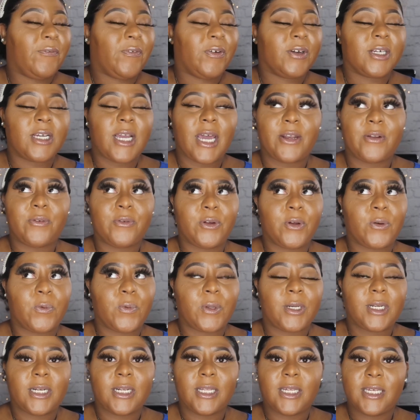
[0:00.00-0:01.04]
For I don't know
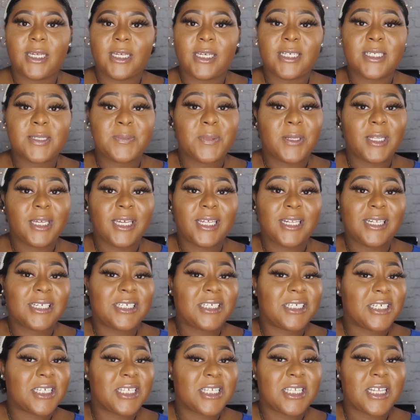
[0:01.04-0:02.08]
what it is, but it is
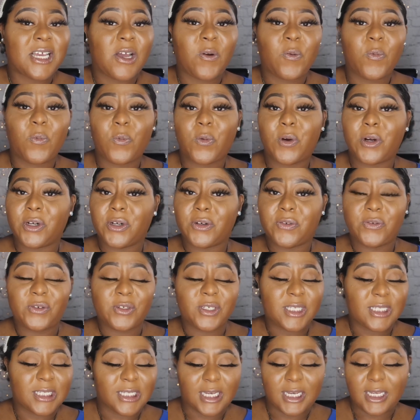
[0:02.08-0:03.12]
just a wonderful
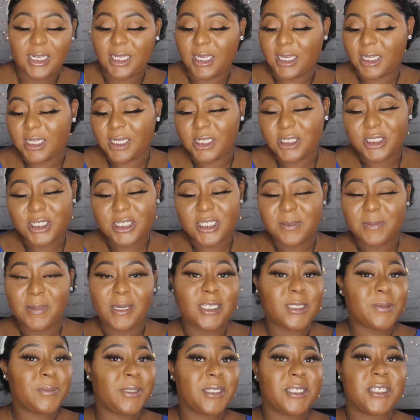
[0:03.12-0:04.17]
scent and it just
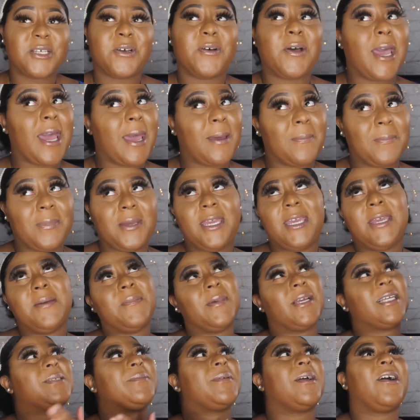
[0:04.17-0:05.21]
makes me so happy. It
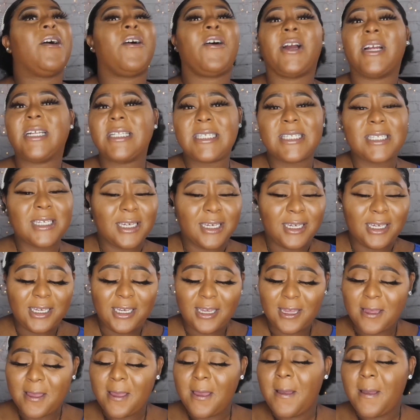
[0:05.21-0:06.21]
makes my heart sing.